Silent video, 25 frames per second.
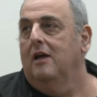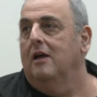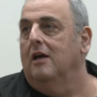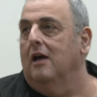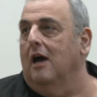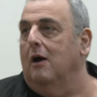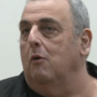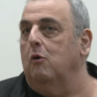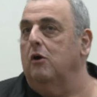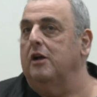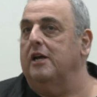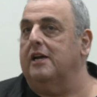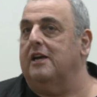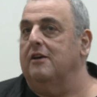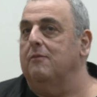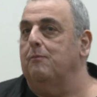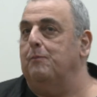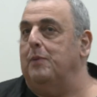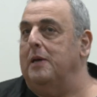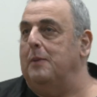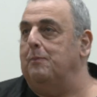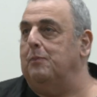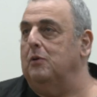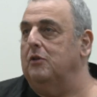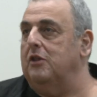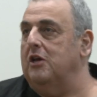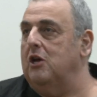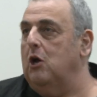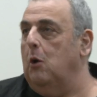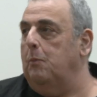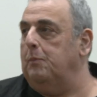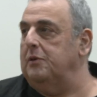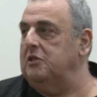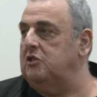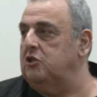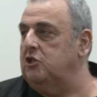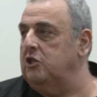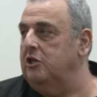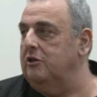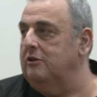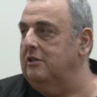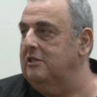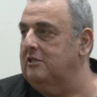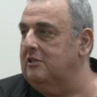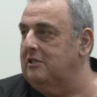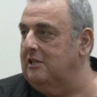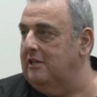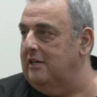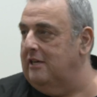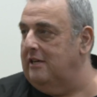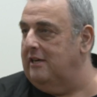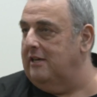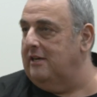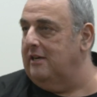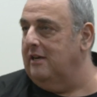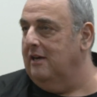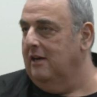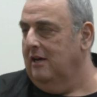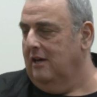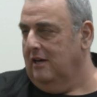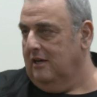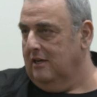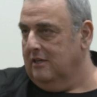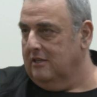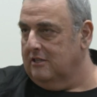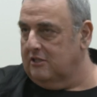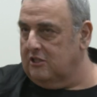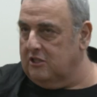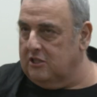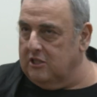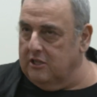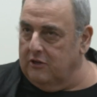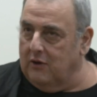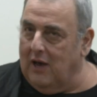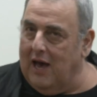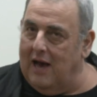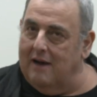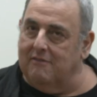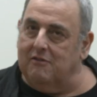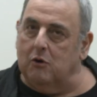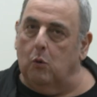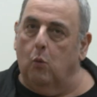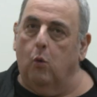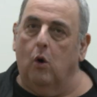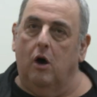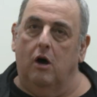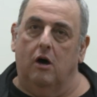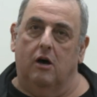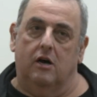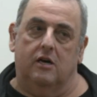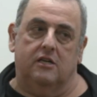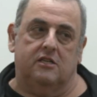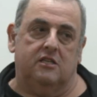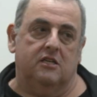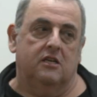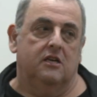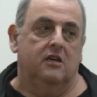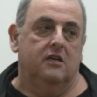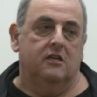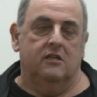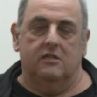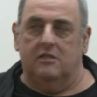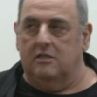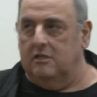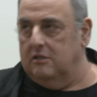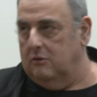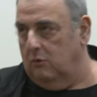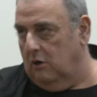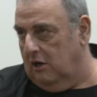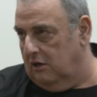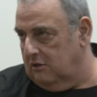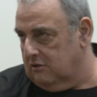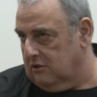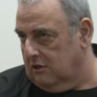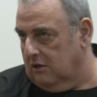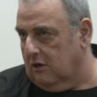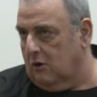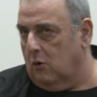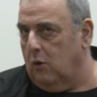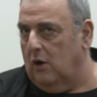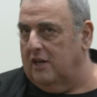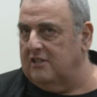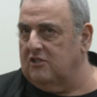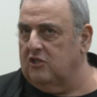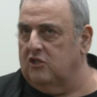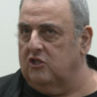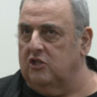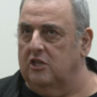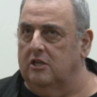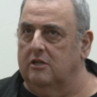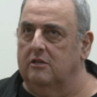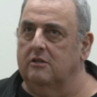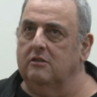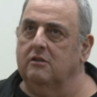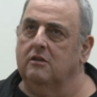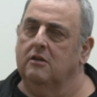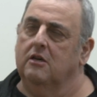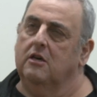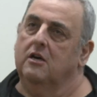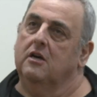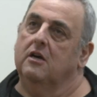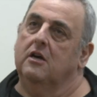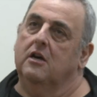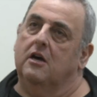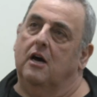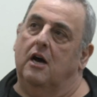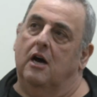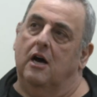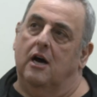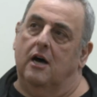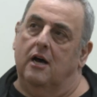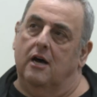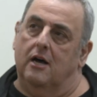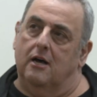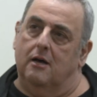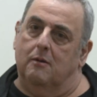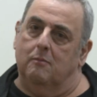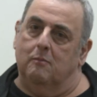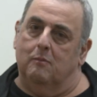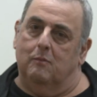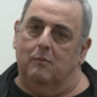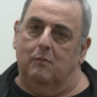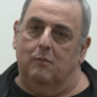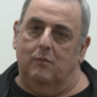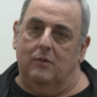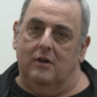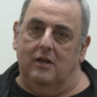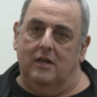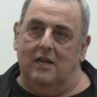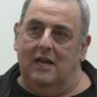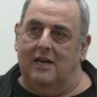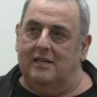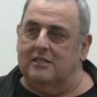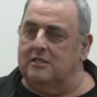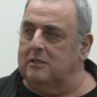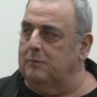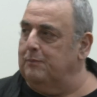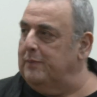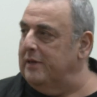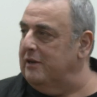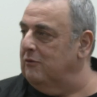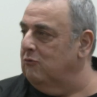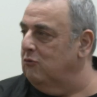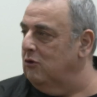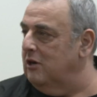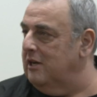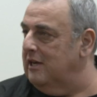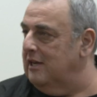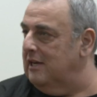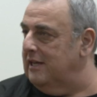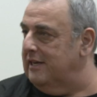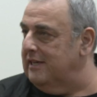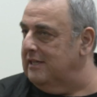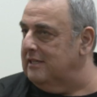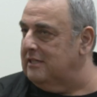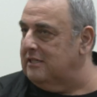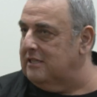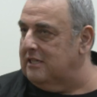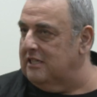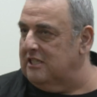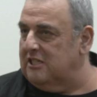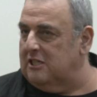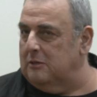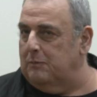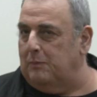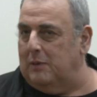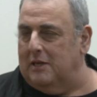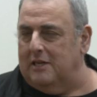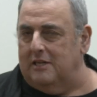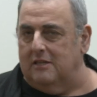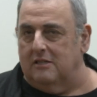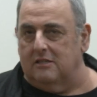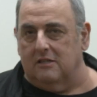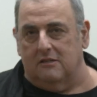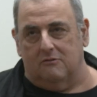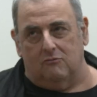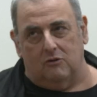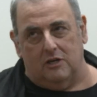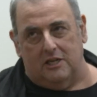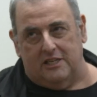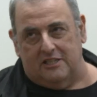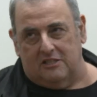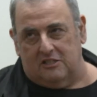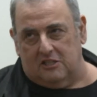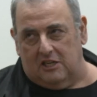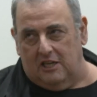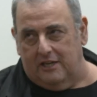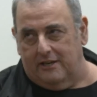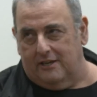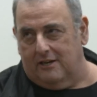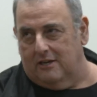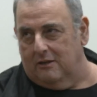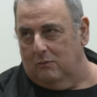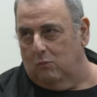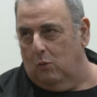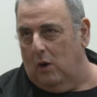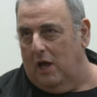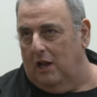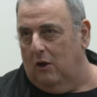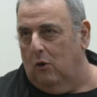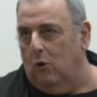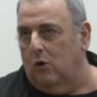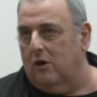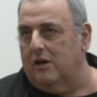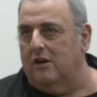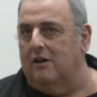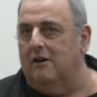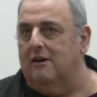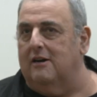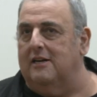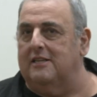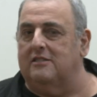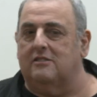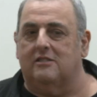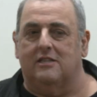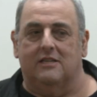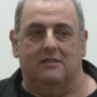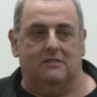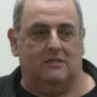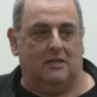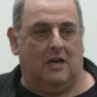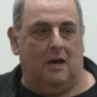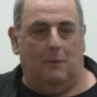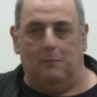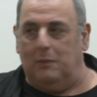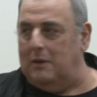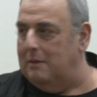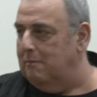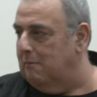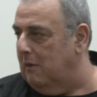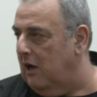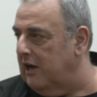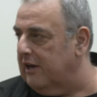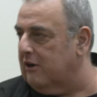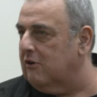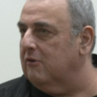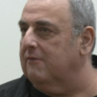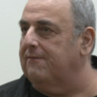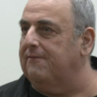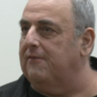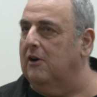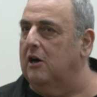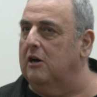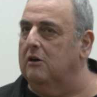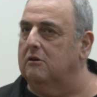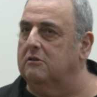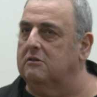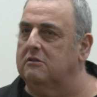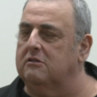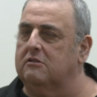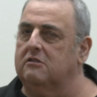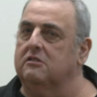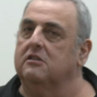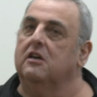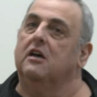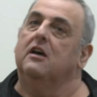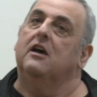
I want to give people the opportunity to have a word, to ask a question. Let's be really disciplined and really slick and well-organized. There's a couple of microphones.